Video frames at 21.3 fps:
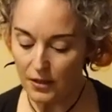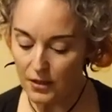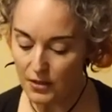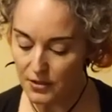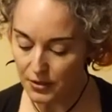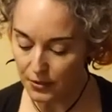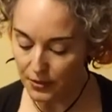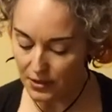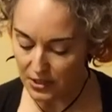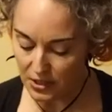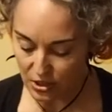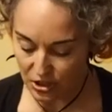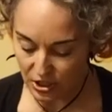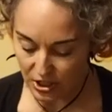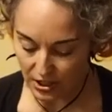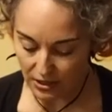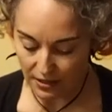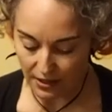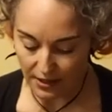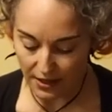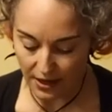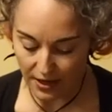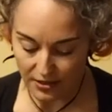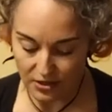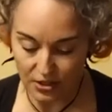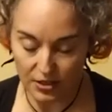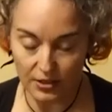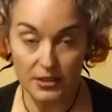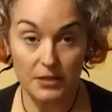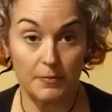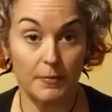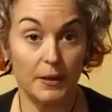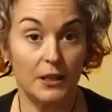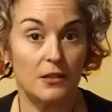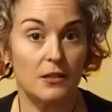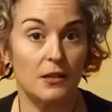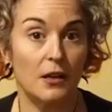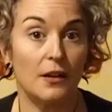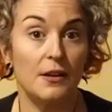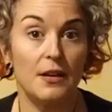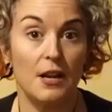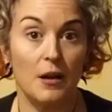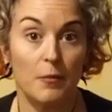So this sheet I actually spent
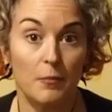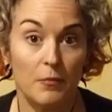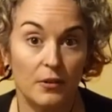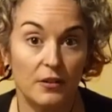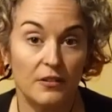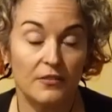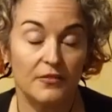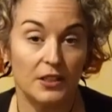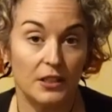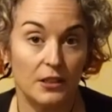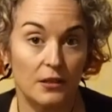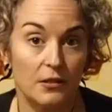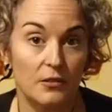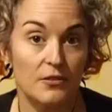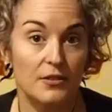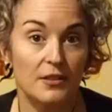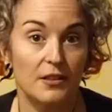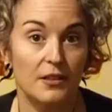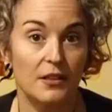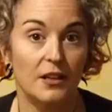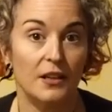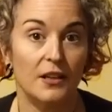a number of years